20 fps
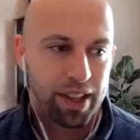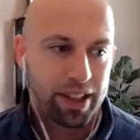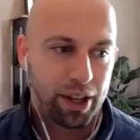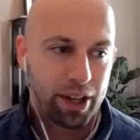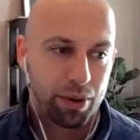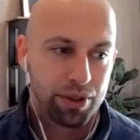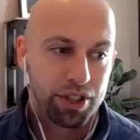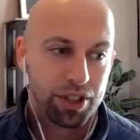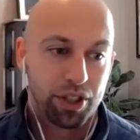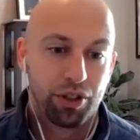
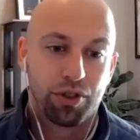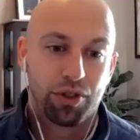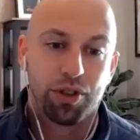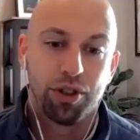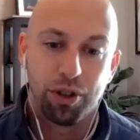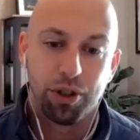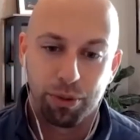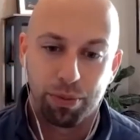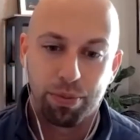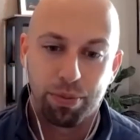there was a
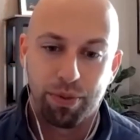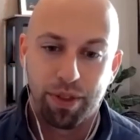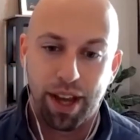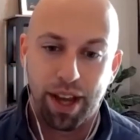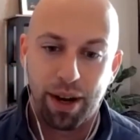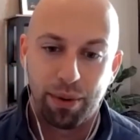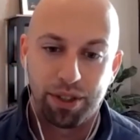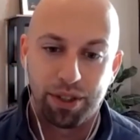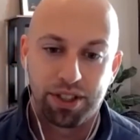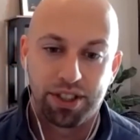group
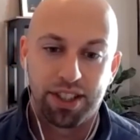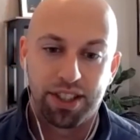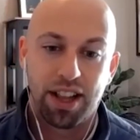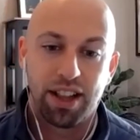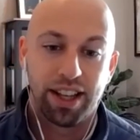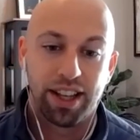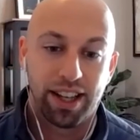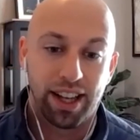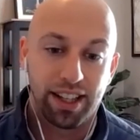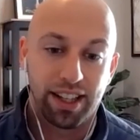that was
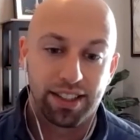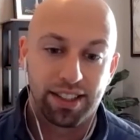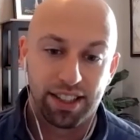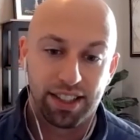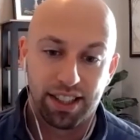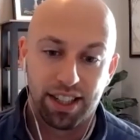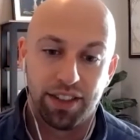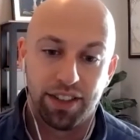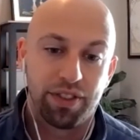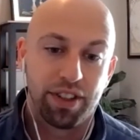selling a
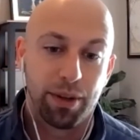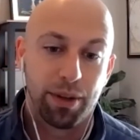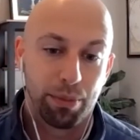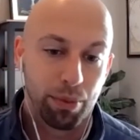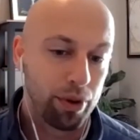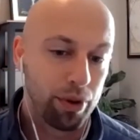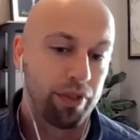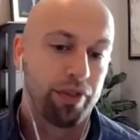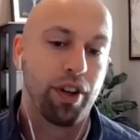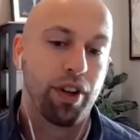significant
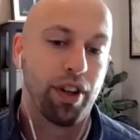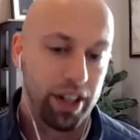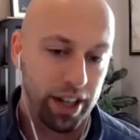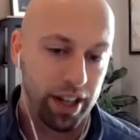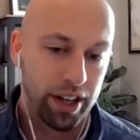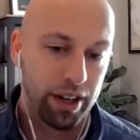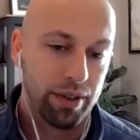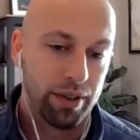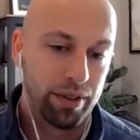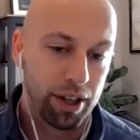
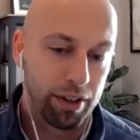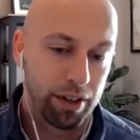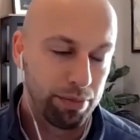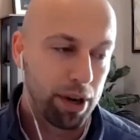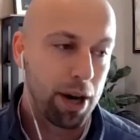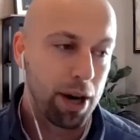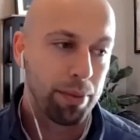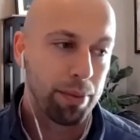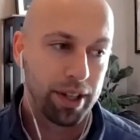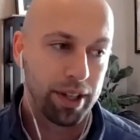portfolio of
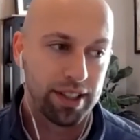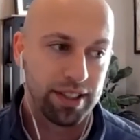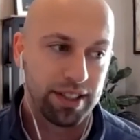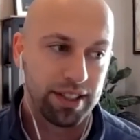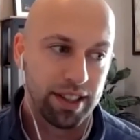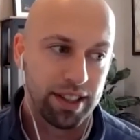properties,